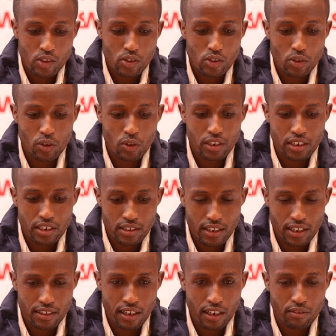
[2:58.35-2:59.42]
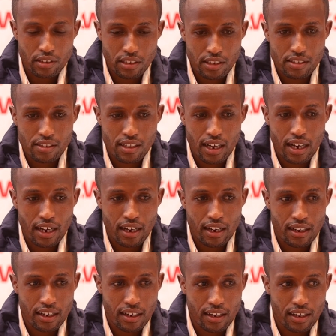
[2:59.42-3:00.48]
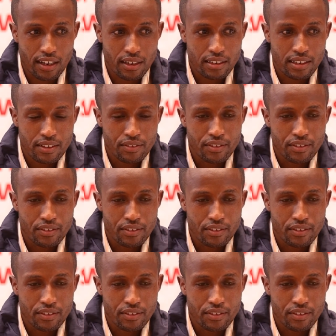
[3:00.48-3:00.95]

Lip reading: So indigenous languages are